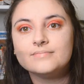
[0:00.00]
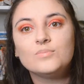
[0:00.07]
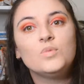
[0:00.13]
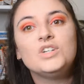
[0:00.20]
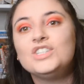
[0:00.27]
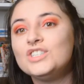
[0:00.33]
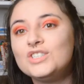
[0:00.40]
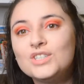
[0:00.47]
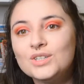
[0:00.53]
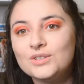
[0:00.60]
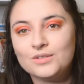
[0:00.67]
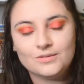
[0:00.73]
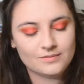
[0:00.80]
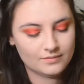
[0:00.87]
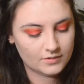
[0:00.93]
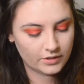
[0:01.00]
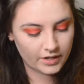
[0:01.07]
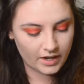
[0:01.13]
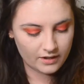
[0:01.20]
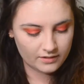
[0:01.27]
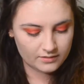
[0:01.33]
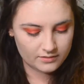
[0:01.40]
We just do,
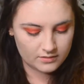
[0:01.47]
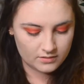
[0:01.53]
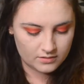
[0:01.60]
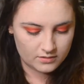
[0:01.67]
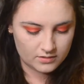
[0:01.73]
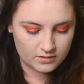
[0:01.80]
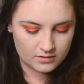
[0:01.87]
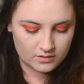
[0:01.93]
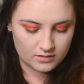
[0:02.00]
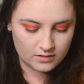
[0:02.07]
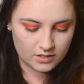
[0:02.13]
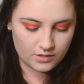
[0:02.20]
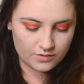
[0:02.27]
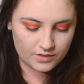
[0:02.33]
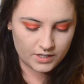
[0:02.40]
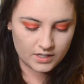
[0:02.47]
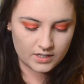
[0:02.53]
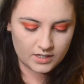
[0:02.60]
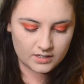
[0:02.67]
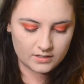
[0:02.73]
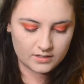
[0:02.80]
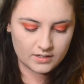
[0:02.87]
okay? I don't think
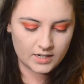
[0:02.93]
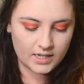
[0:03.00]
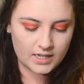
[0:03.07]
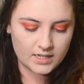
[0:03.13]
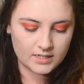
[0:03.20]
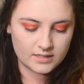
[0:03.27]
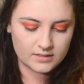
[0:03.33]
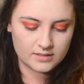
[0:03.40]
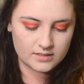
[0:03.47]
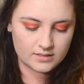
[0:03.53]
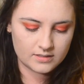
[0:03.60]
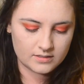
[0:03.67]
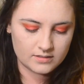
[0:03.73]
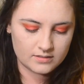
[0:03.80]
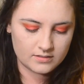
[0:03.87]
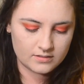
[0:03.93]
it needs